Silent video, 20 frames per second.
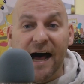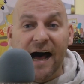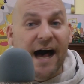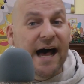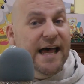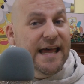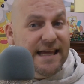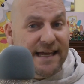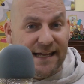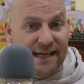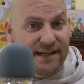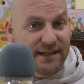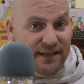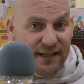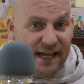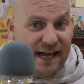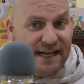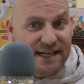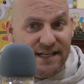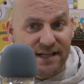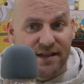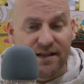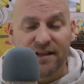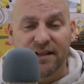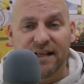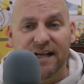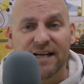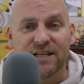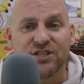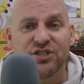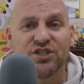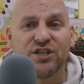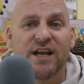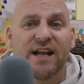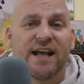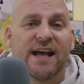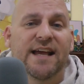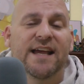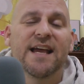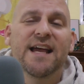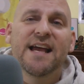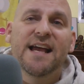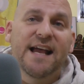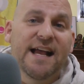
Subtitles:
I liked The Last Jedi.